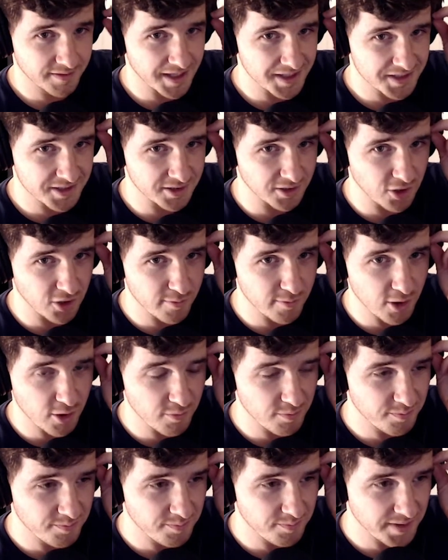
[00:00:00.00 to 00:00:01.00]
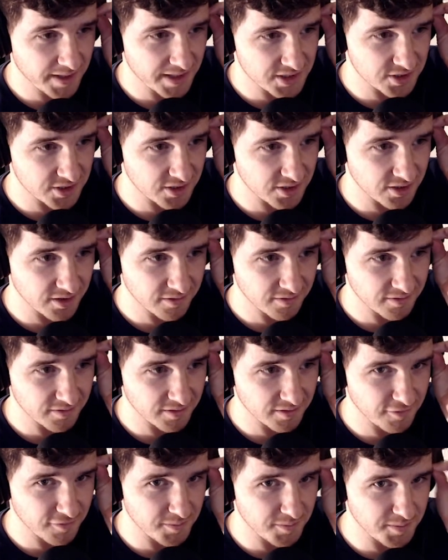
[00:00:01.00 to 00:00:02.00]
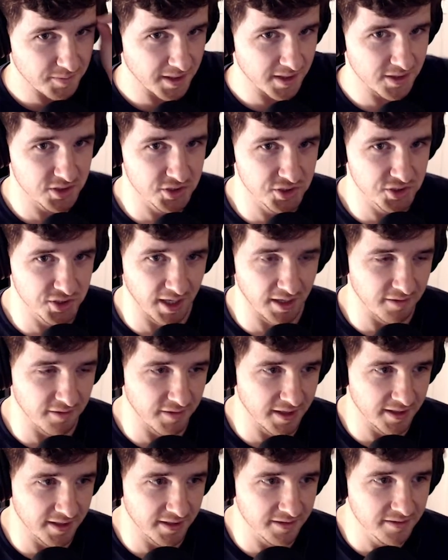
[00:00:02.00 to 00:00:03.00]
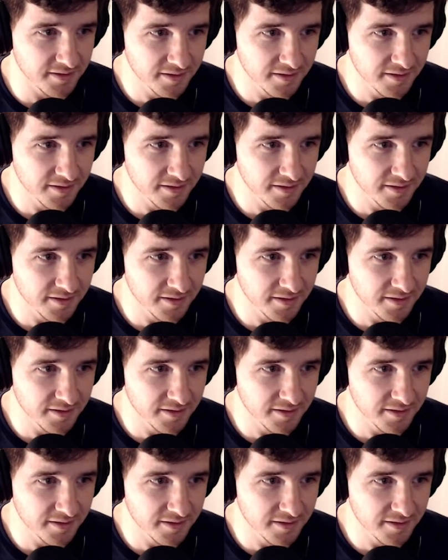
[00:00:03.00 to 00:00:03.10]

slow-mo picture of him getting shot in the head.